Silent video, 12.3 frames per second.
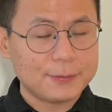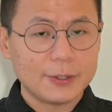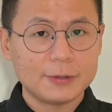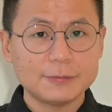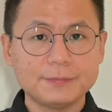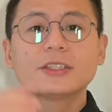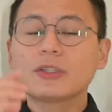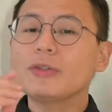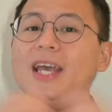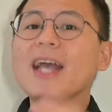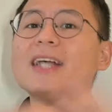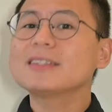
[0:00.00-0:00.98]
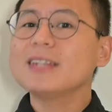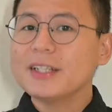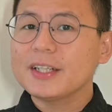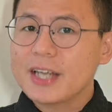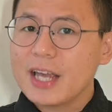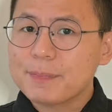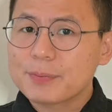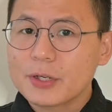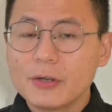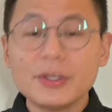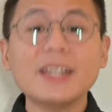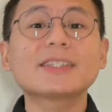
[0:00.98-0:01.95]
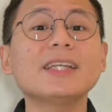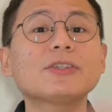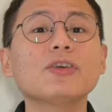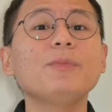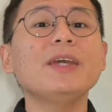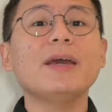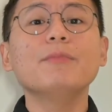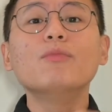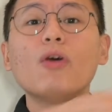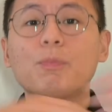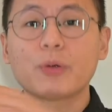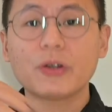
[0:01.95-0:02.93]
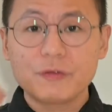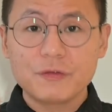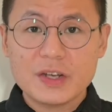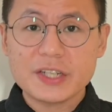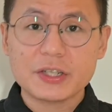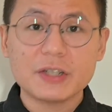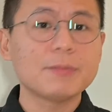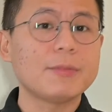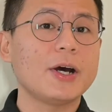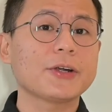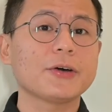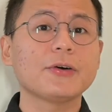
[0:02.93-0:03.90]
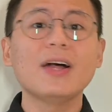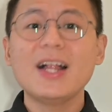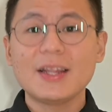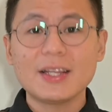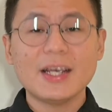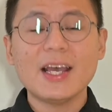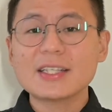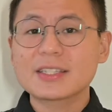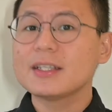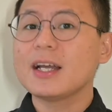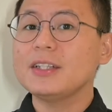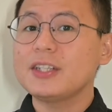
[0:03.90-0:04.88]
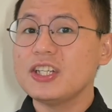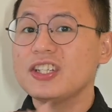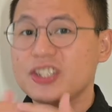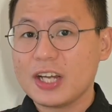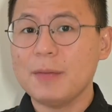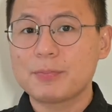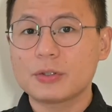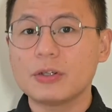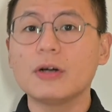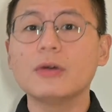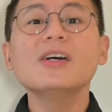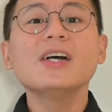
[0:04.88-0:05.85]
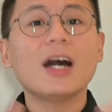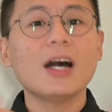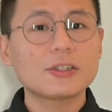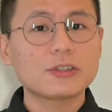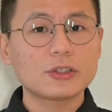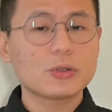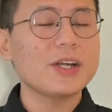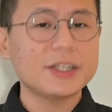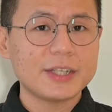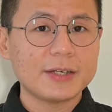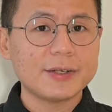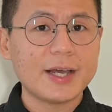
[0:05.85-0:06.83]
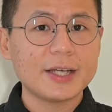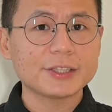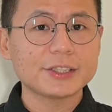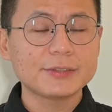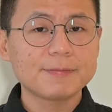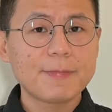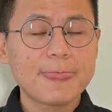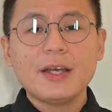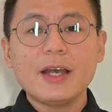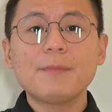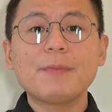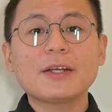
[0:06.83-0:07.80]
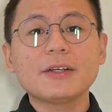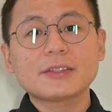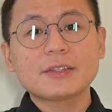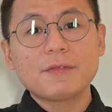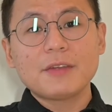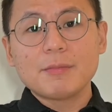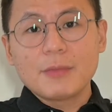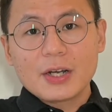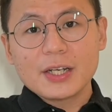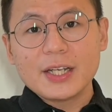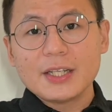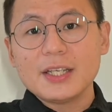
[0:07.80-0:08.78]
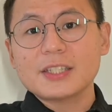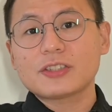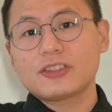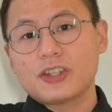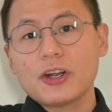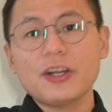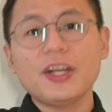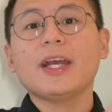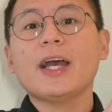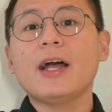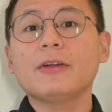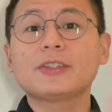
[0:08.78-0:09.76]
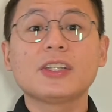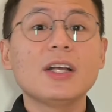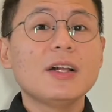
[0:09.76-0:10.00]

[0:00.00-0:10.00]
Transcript: Pro. So the S19K Pro is said to be a more proficient model than S19J Pro 120TH. And because of the market is churning out